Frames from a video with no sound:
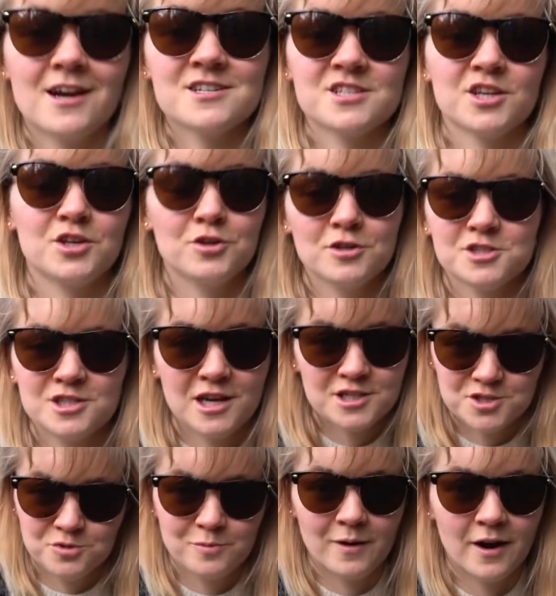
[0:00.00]
It's a huge
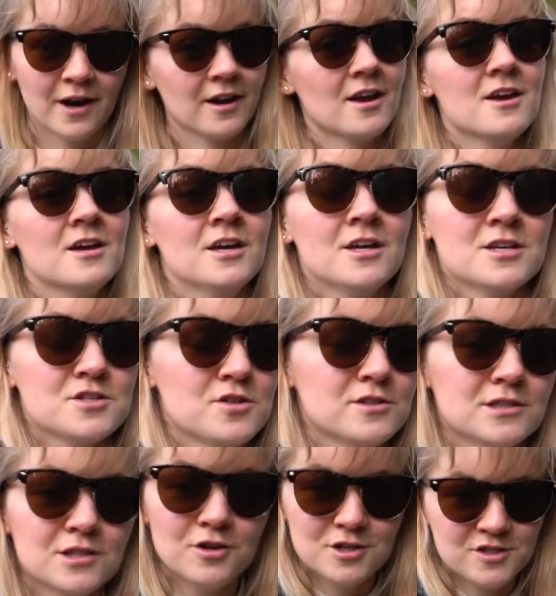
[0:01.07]
national park, so there's
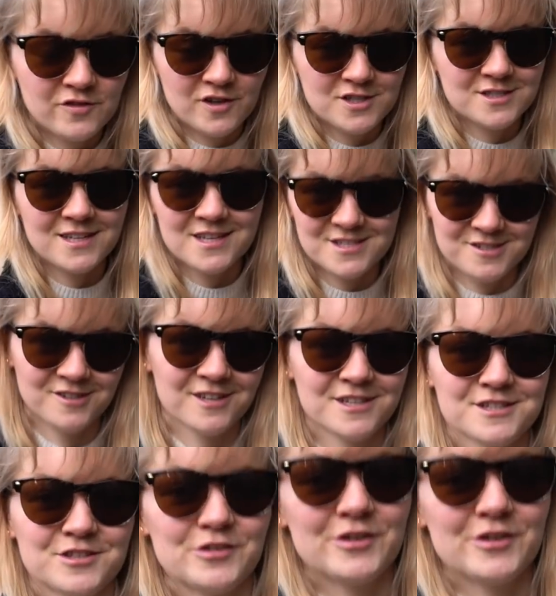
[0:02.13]
lots for us to get stuck into